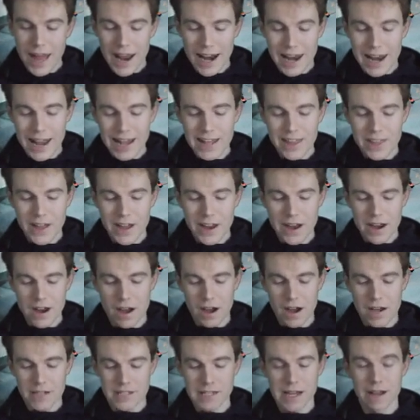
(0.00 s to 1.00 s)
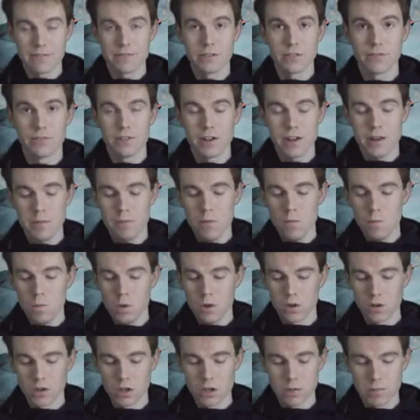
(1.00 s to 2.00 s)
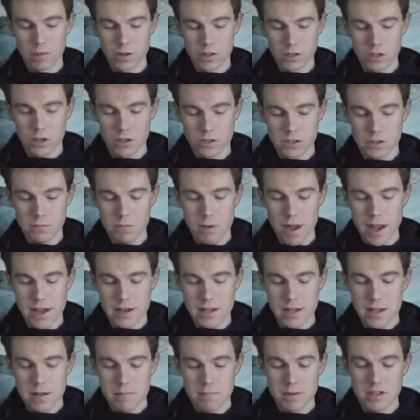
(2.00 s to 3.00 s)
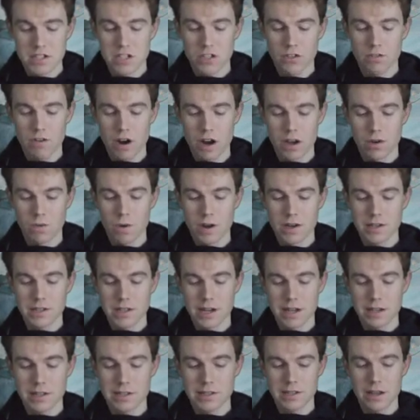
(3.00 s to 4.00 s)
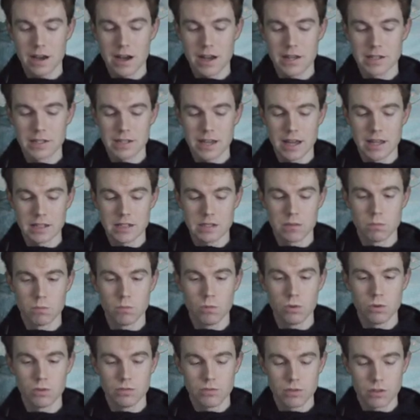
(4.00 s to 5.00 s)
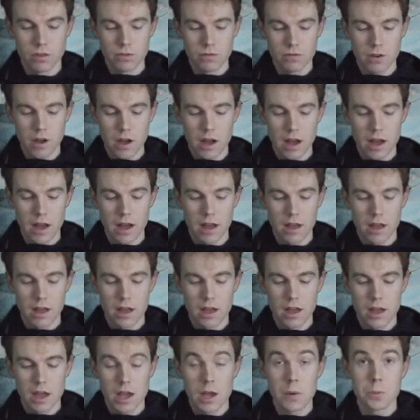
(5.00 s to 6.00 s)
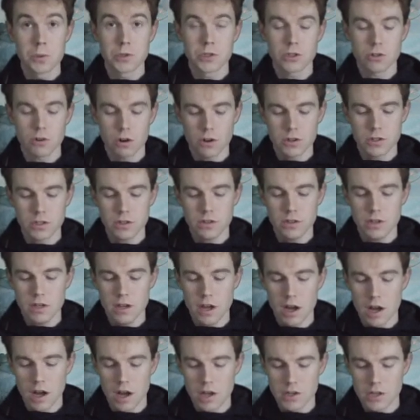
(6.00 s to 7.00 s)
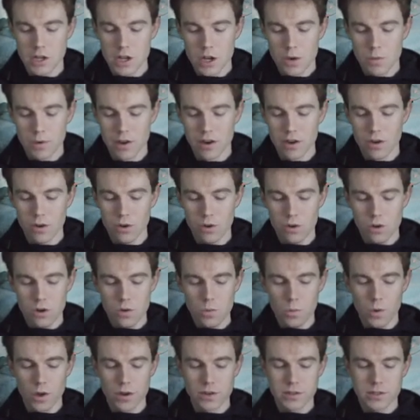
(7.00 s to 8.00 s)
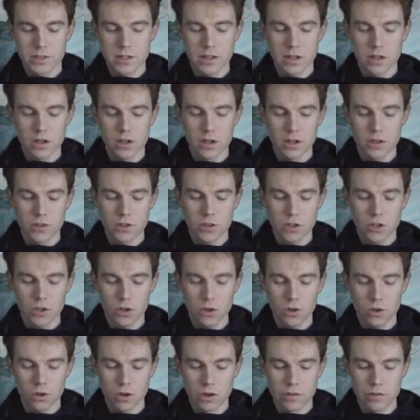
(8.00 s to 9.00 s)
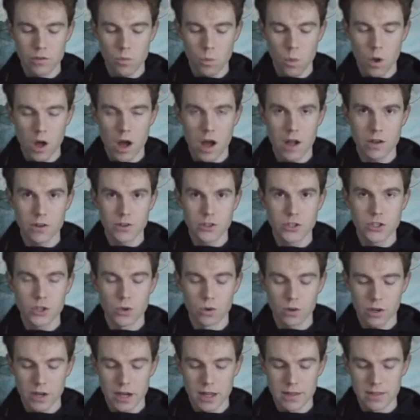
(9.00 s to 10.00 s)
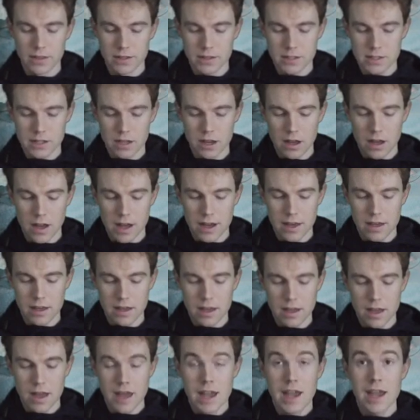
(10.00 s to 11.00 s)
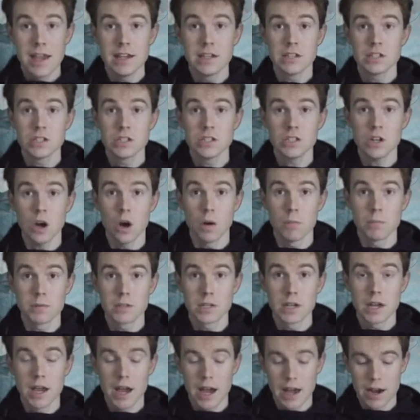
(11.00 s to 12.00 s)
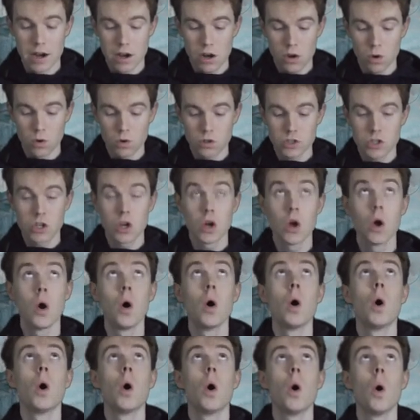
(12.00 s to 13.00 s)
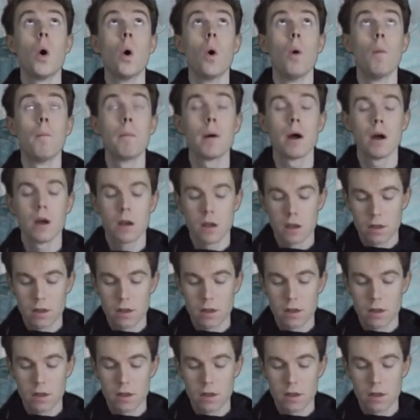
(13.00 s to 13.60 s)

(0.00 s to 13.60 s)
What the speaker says: Late that night, after Philip and William had gone to bed, Mr. Gregg went outside to get some wood for the fire. He was crossing the yard when all at once he heard the call of a wild duck in the sky. He stopped and looked up.